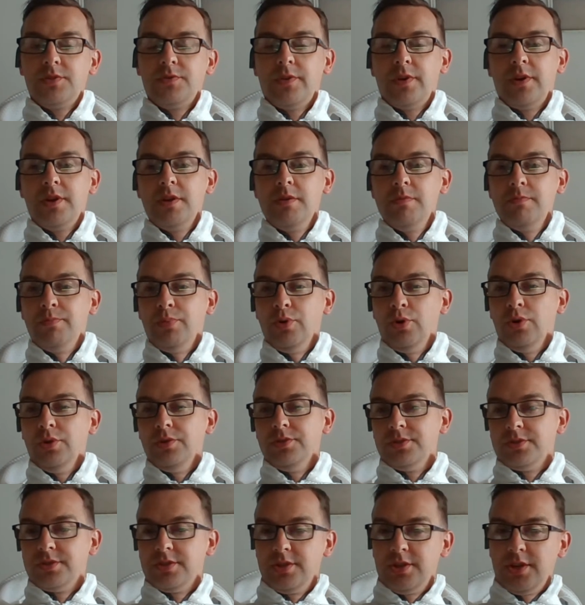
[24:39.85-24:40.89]
It's very
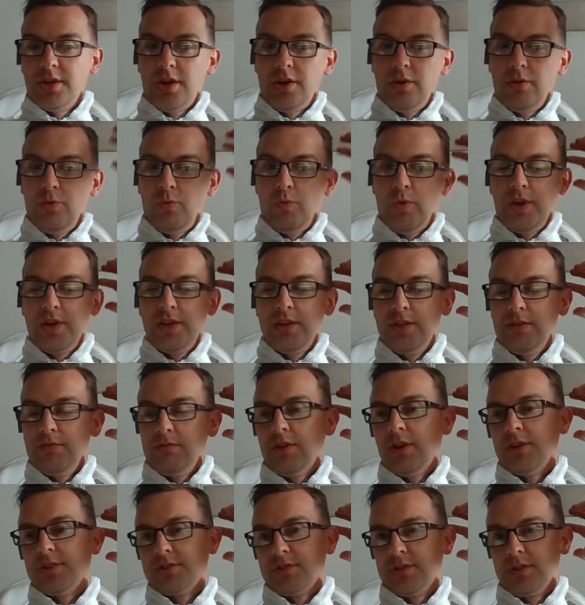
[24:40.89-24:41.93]
important to know when
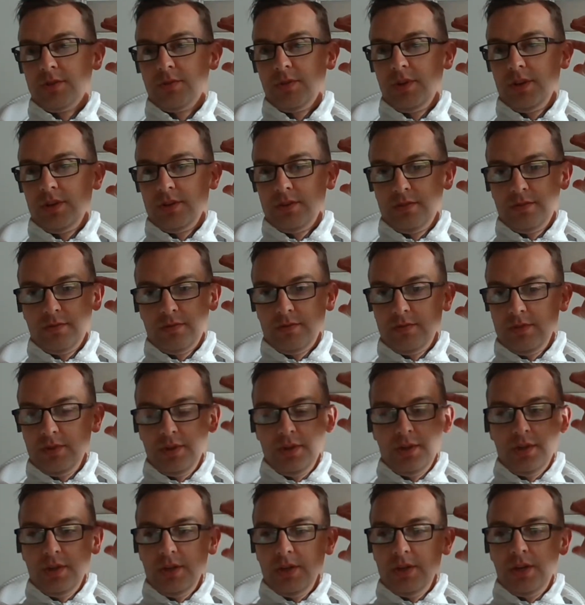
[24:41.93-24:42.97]
you lost the queen,
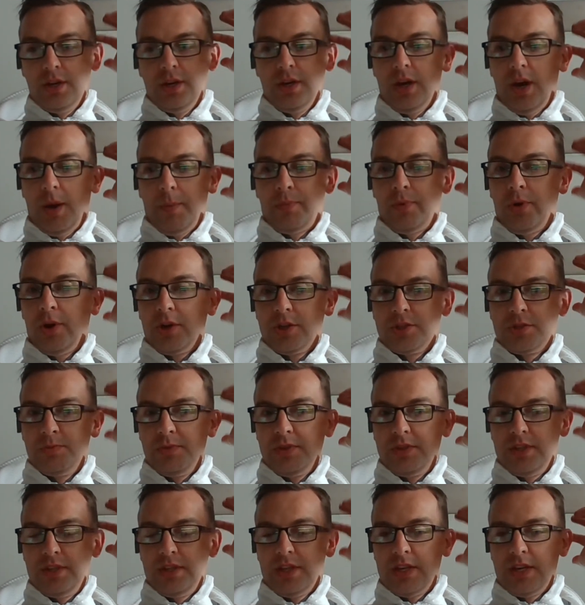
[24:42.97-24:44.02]
uh,
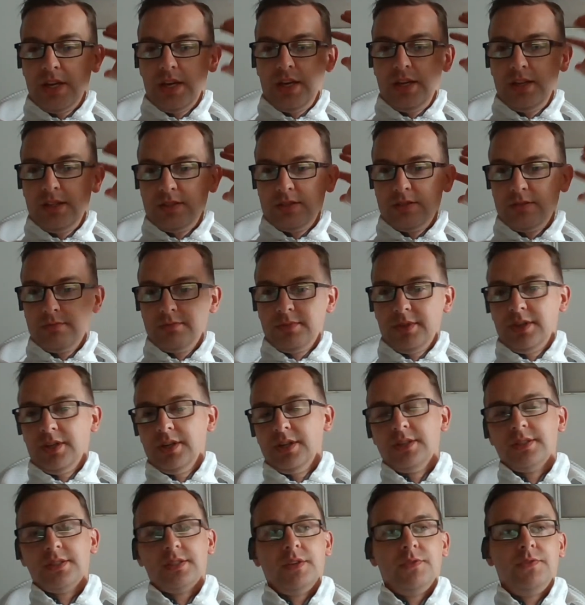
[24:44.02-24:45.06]
approximately the date,
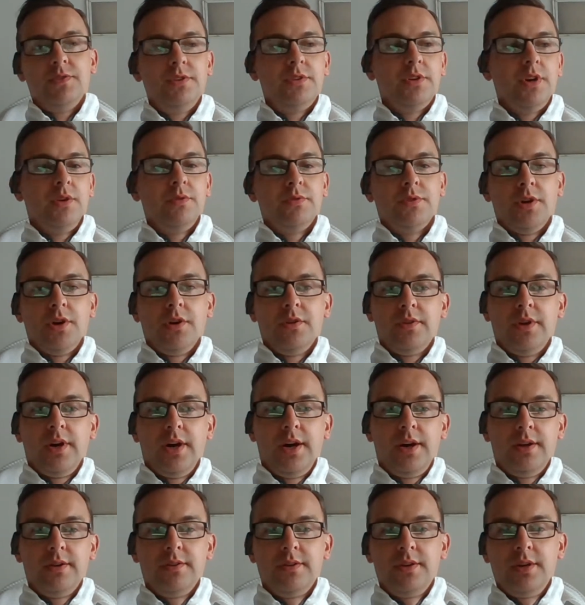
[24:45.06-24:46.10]
because if you don't know
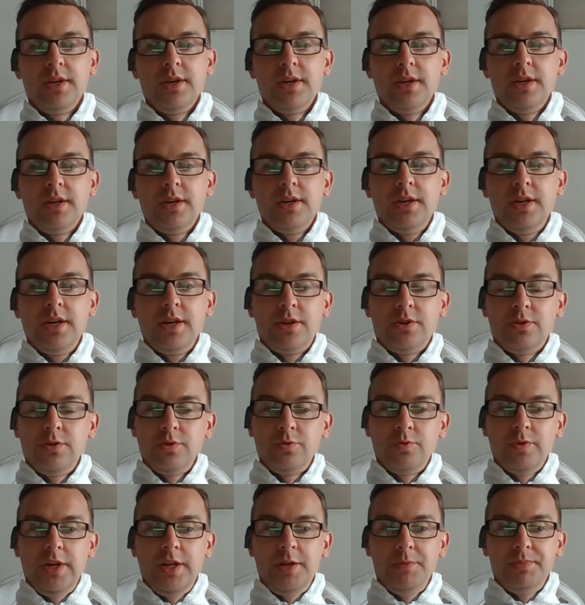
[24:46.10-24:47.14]
that, it
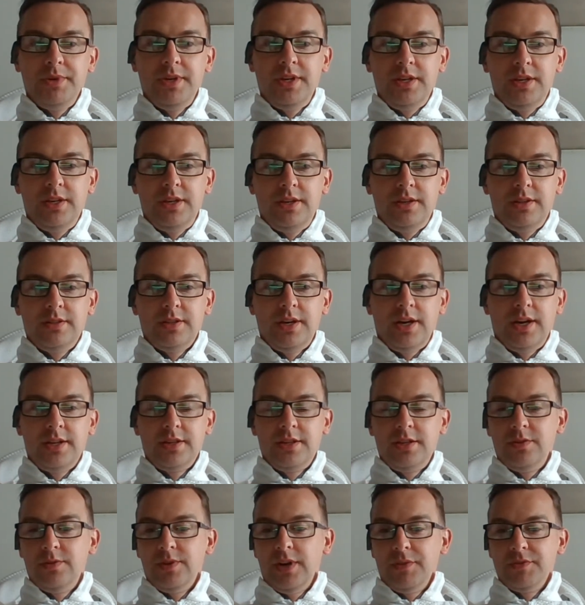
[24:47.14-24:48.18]
could well be
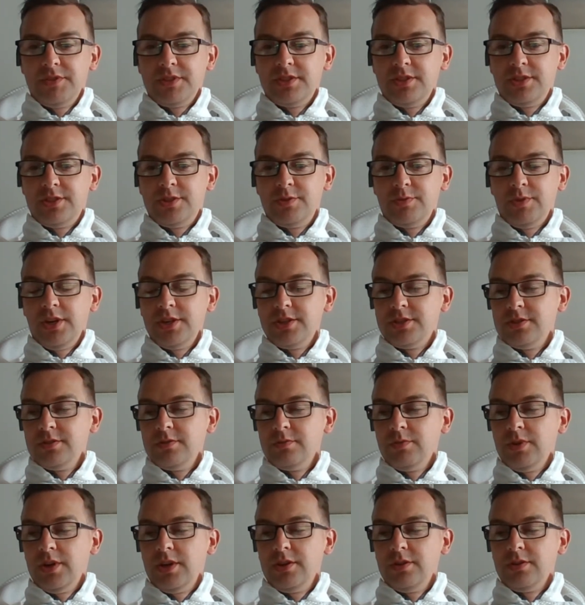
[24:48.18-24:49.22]
that you have a
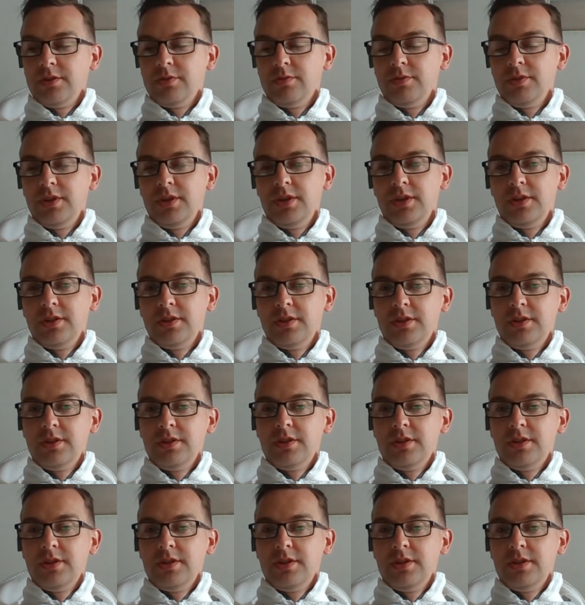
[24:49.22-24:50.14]
situation where your queen,